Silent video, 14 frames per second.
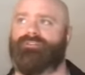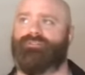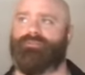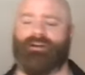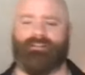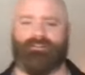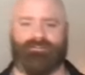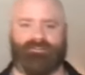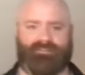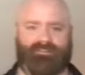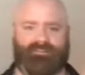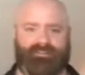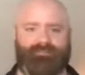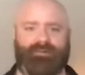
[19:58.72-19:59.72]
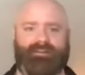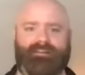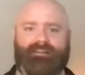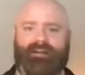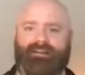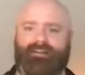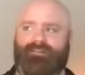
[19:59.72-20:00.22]
Do I lose sleep at
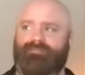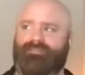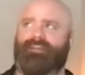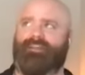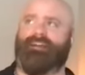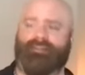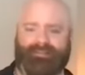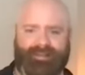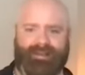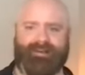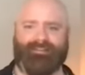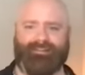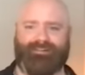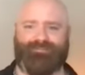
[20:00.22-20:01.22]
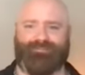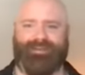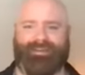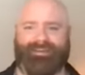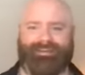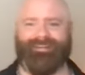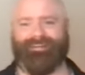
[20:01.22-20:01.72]
night over that? Yeah, a little
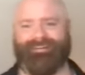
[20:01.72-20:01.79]
bit.